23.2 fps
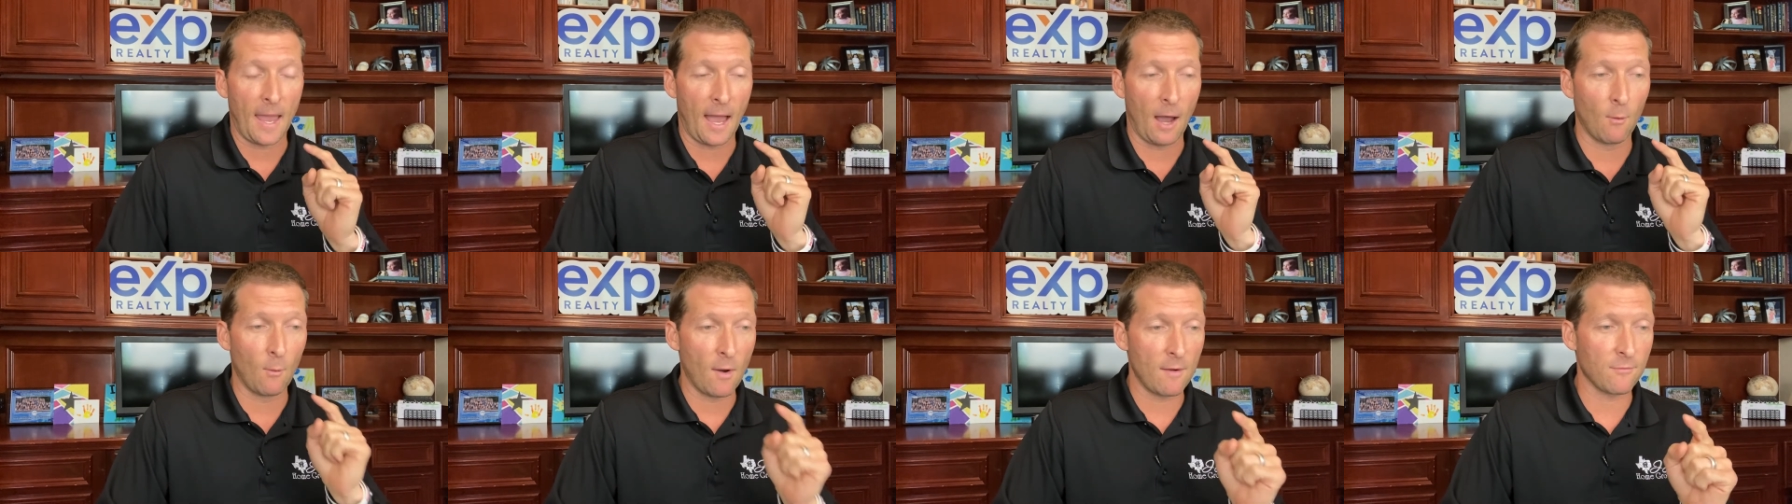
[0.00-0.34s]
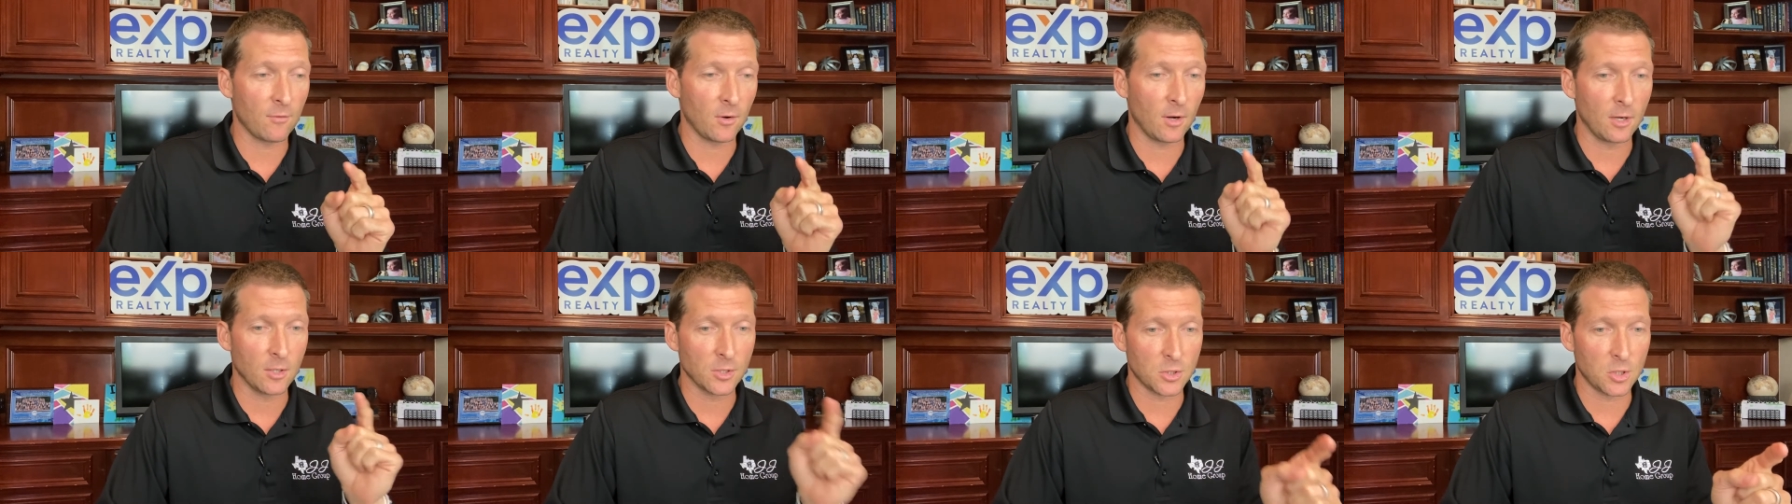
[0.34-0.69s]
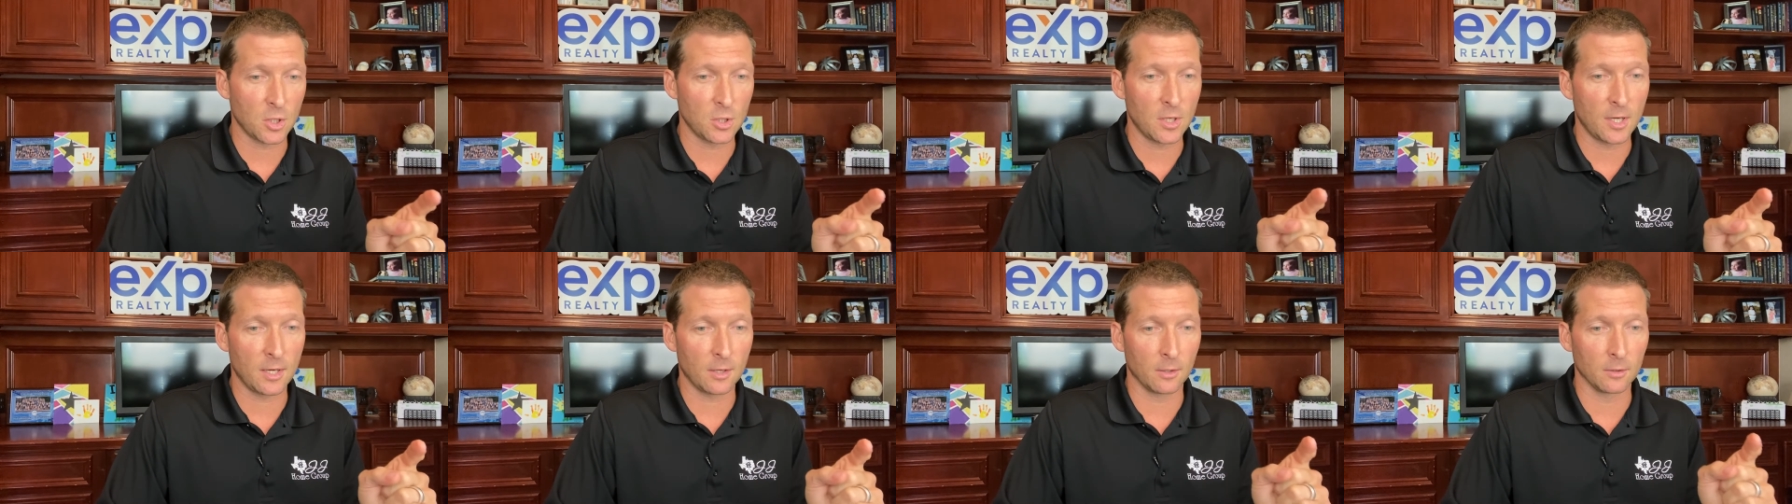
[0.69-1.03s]
However, I'll show
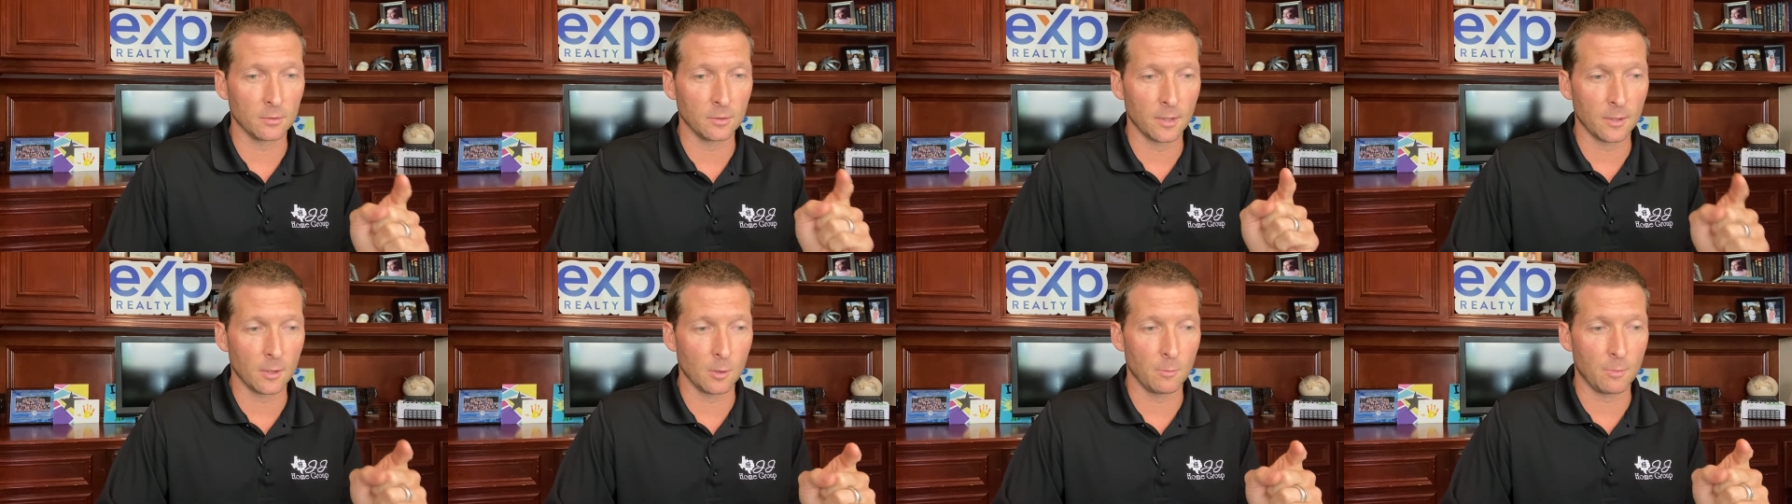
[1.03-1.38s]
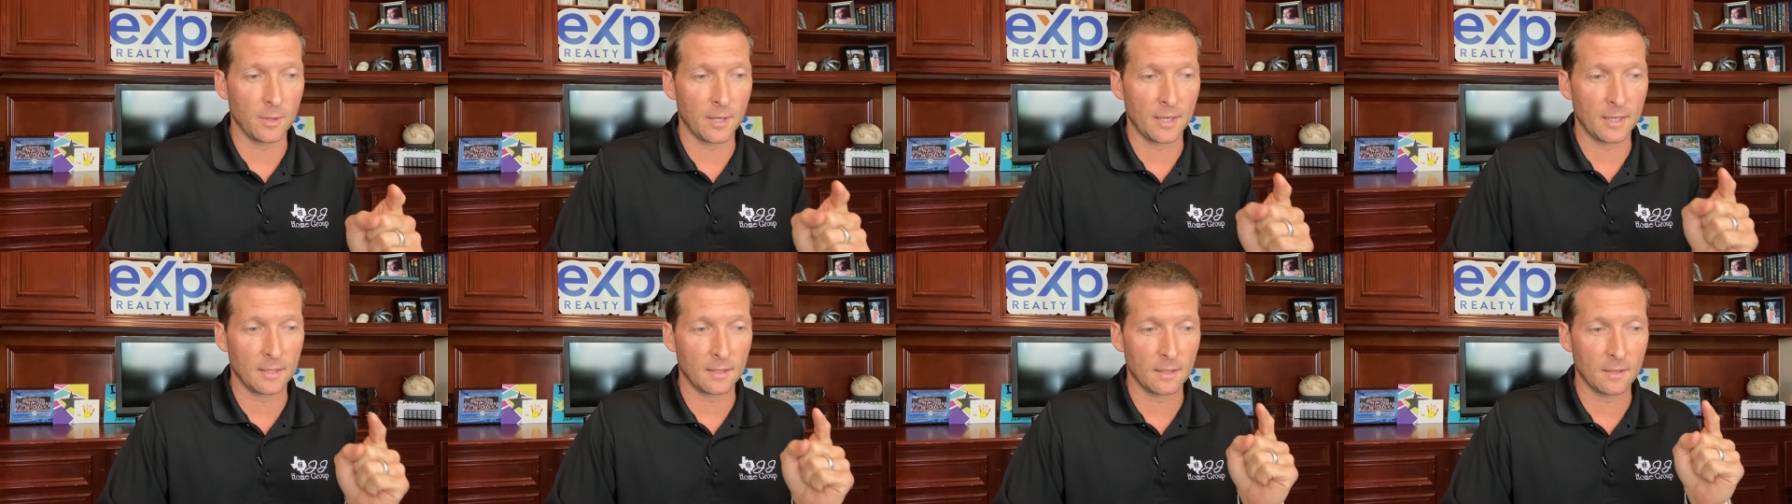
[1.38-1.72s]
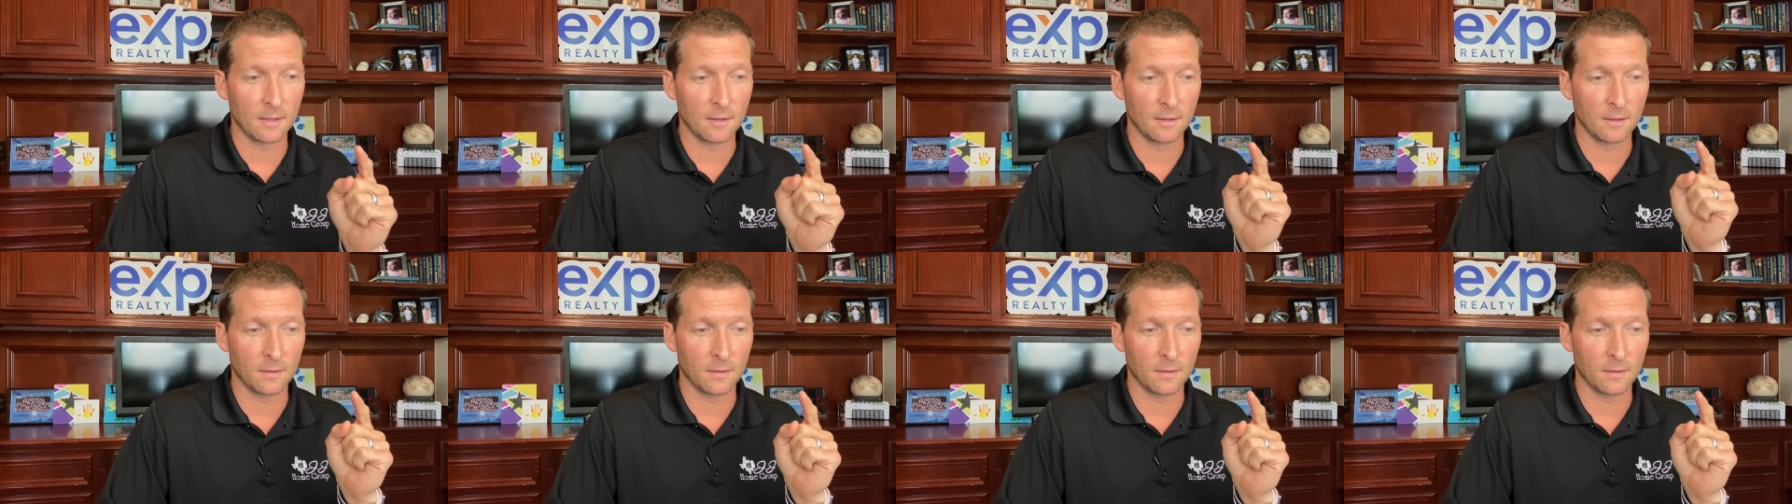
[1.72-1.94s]
you here in a little bit,